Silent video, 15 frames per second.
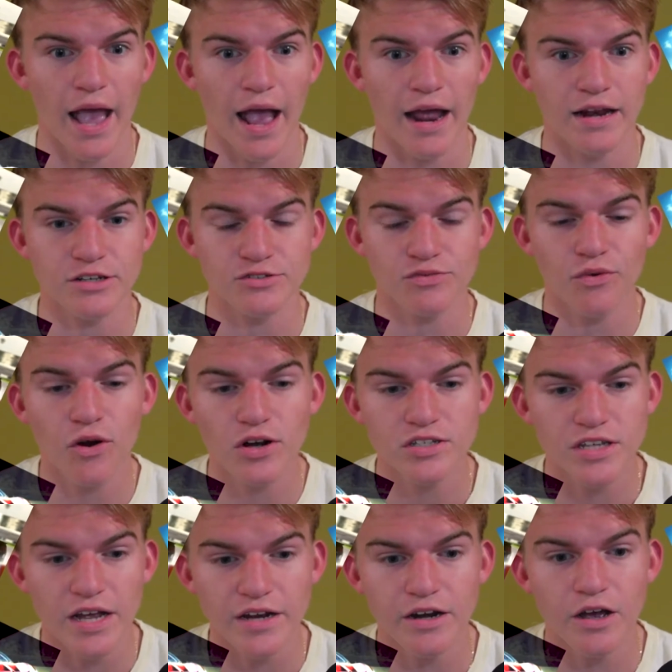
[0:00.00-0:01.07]
And as far
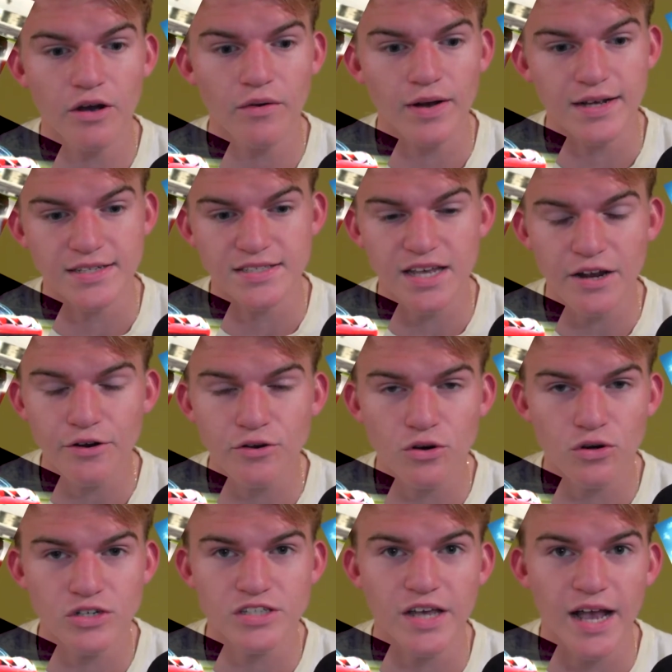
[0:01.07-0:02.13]
as I know, Assetto
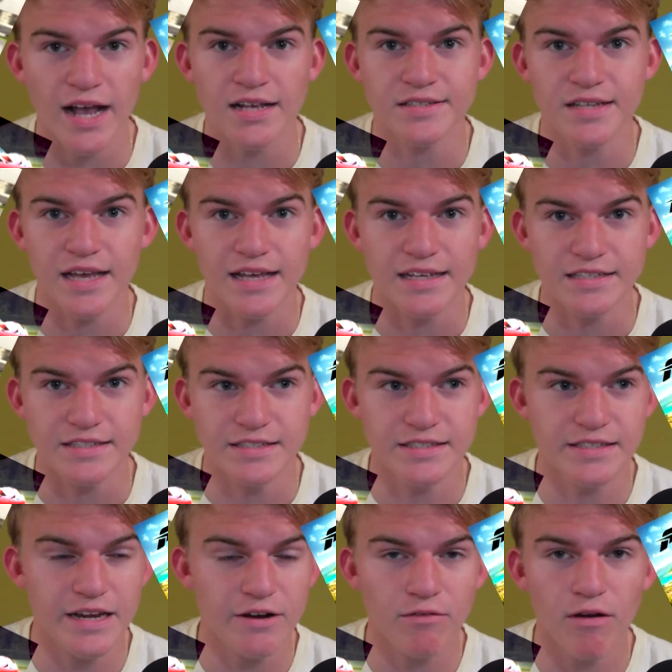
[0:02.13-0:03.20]
Corsa has
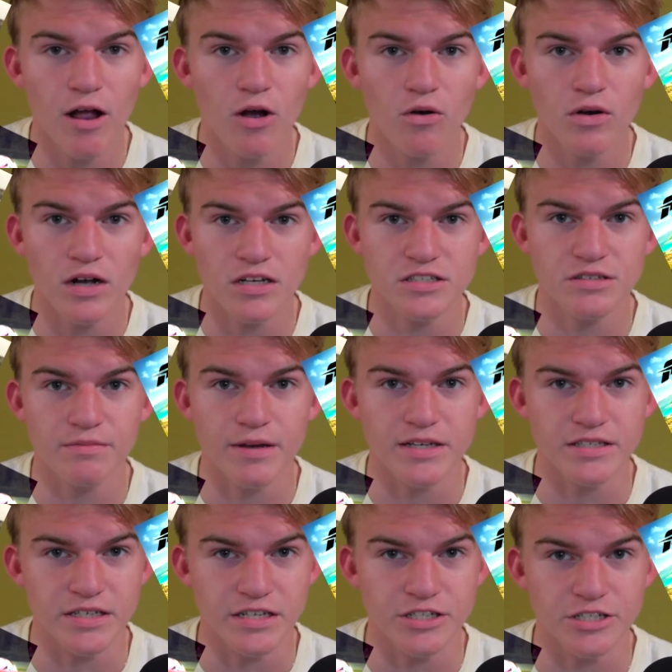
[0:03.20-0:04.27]
zero
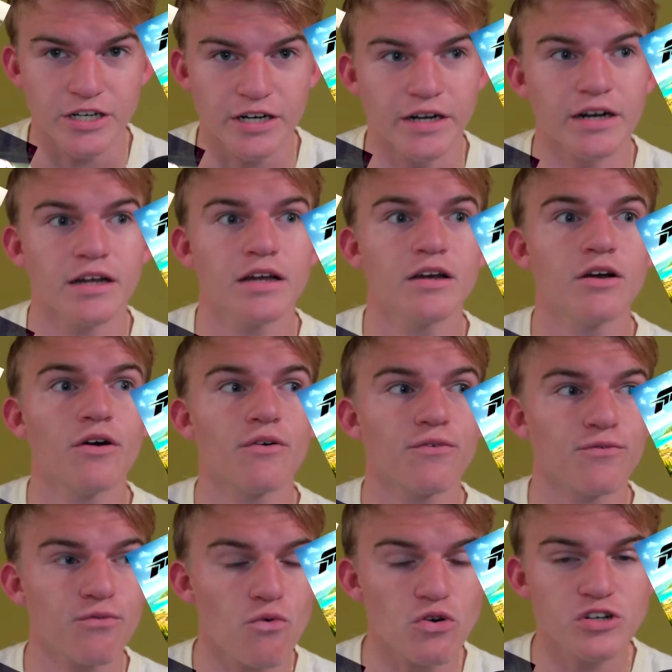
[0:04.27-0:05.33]
customization.
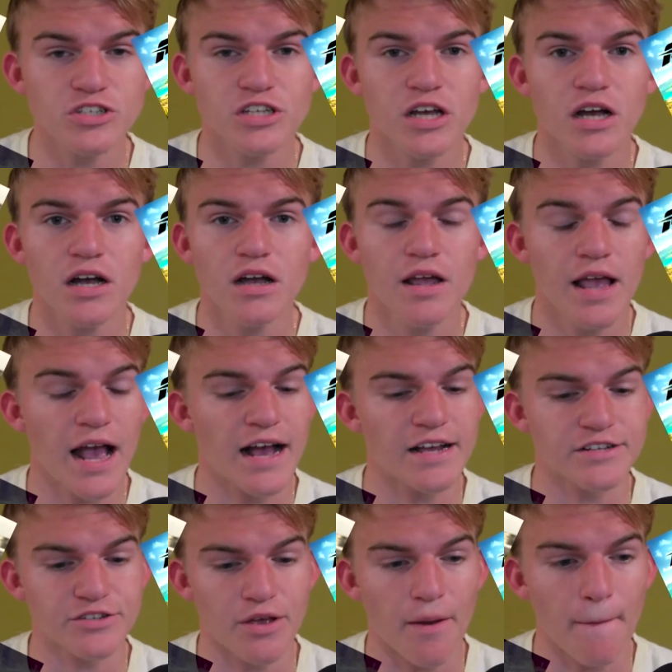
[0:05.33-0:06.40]
Forza
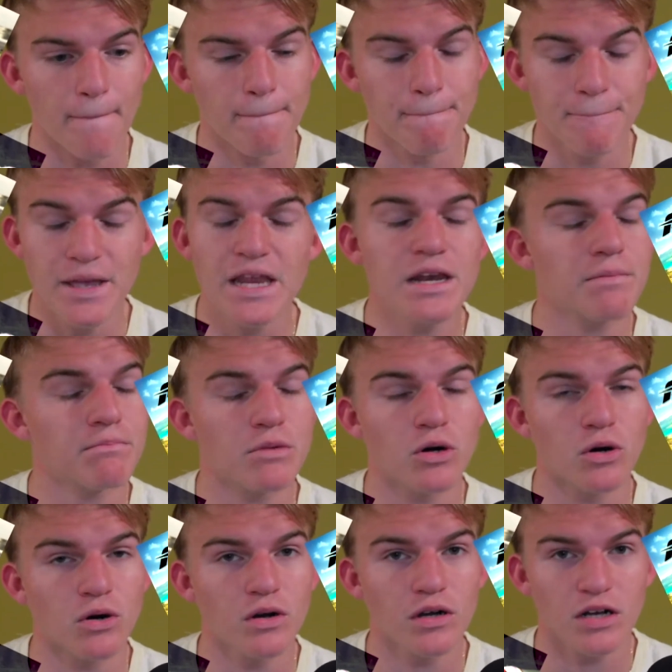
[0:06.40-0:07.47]
has
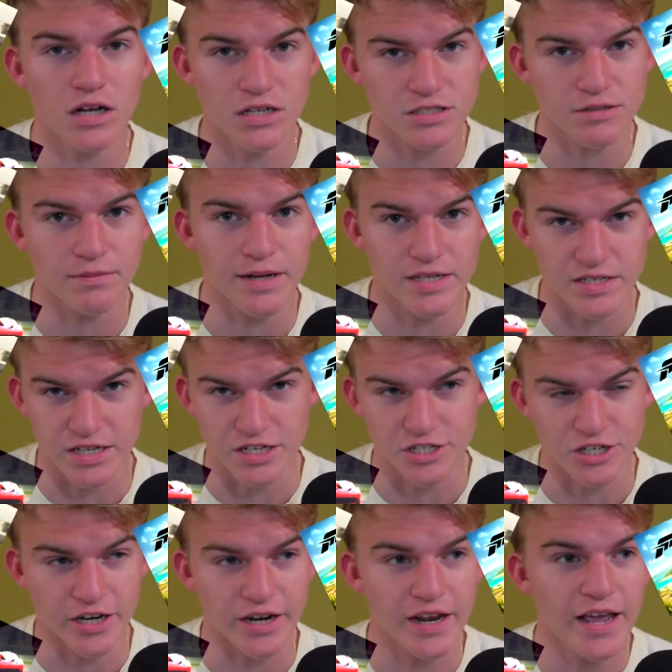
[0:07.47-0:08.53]
minimal
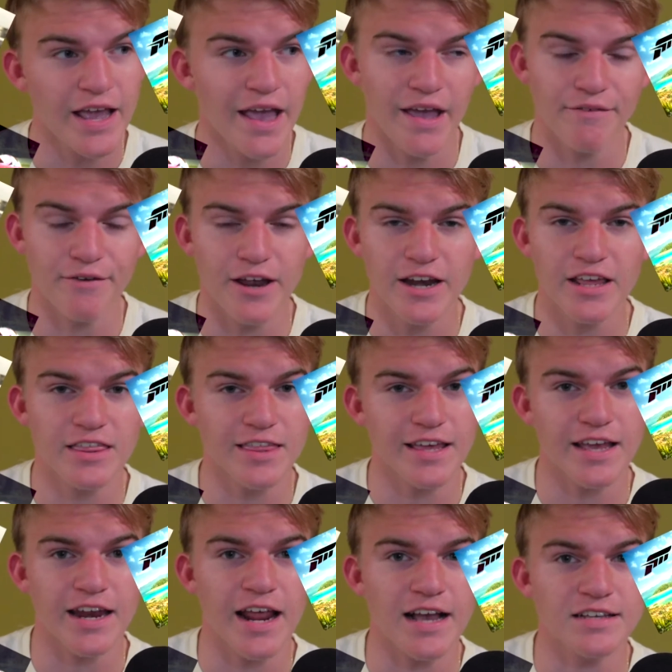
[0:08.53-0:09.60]
customization. If
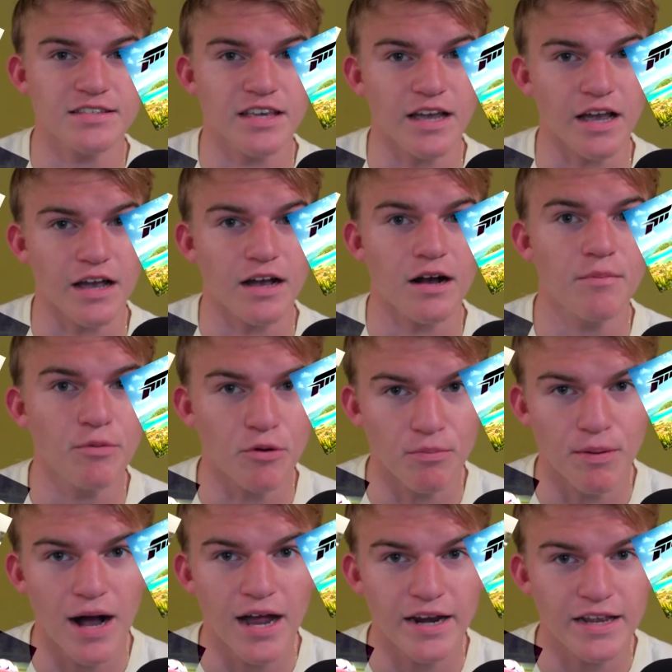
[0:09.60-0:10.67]
anything, it has like a couple
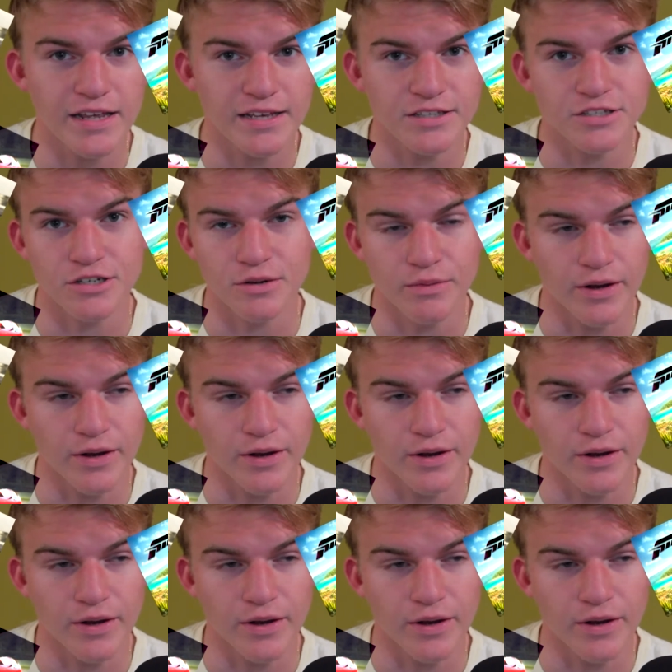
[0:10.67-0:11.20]
body kits or